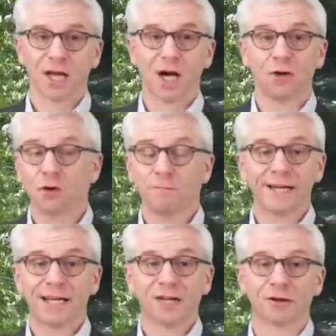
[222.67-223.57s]
And not
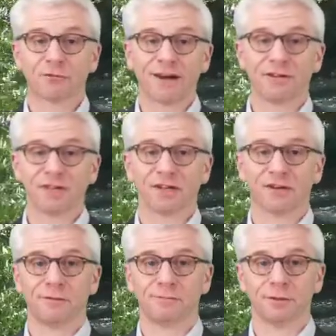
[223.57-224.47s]
merely as a great
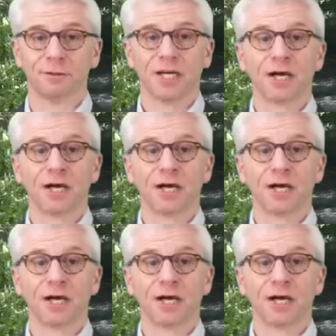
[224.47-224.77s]
example,